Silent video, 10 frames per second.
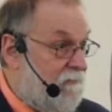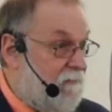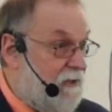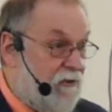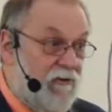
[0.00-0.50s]

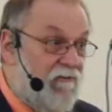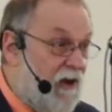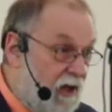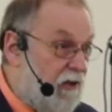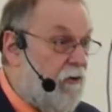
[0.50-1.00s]
It's a
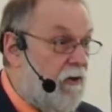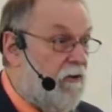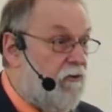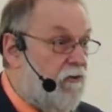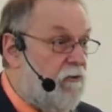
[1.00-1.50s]
valid
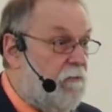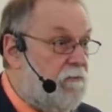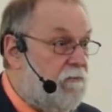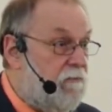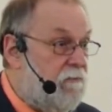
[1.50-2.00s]
criticism.
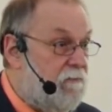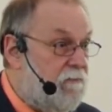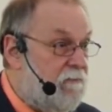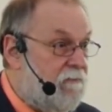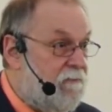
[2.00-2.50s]

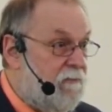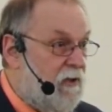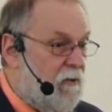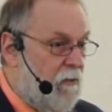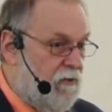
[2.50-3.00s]

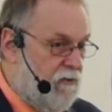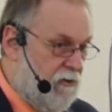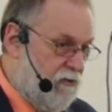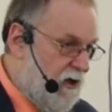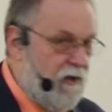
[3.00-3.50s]
What's the
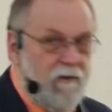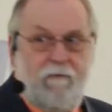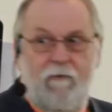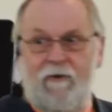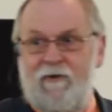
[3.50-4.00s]
second
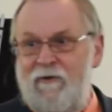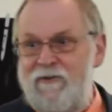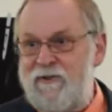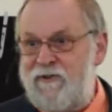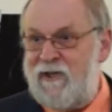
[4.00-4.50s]

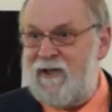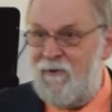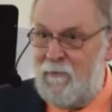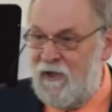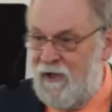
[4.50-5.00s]

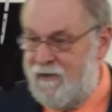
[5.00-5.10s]
one behind